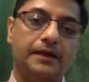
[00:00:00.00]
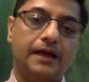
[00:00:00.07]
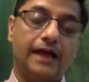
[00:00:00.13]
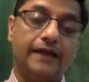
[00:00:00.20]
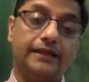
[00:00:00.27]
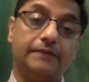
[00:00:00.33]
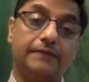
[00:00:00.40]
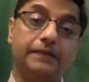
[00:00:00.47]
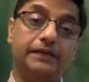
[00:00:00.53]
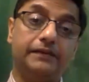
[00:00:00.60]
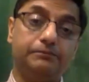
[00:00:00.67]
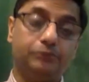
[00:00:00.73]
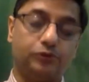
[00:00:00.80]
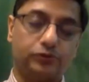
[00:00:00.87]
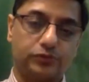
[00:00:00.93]
And their main
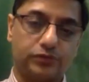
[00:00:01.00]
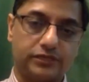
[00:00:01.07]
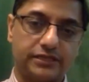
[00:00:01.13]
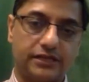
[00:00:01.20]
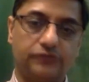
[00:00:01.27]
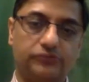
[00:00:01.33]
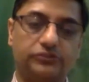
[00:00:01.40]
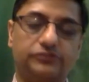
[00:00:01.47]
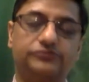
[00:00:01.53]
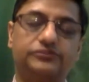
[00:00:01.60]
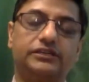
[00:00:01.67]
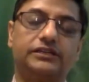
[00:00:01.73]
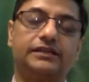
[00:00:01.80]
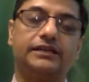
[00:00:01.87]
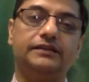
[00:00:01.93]
port was south of
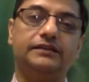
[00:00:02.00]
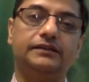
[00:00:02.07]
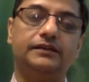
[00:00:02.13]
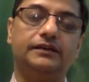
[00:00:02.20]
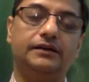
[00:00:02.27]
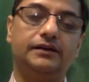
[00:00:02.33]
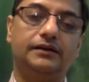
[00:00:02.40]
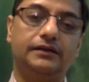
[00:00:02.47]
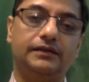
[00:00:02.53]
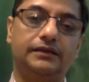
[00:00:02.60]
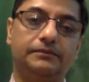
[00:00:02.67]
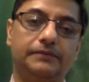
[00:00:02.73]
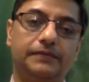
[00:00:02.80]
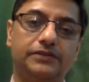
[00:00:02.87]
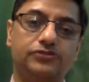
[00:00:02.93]
Chennai in
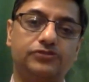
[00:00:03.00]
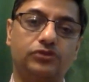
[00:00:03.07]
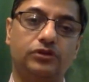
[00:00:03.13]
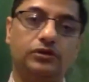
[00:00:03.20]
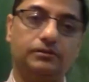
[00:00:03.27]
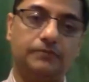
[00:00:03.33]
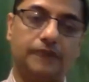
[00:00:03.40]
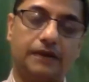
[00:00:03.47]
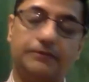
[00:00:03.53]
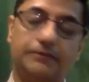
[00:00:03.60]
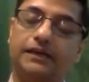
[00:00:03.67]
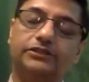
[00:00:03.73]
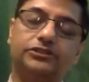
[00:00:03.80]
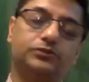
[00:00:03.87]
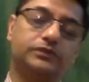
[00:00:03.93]
a place called
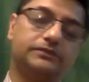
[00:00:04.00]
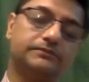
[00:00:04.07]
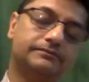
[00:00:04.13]
Mahabaleshwara.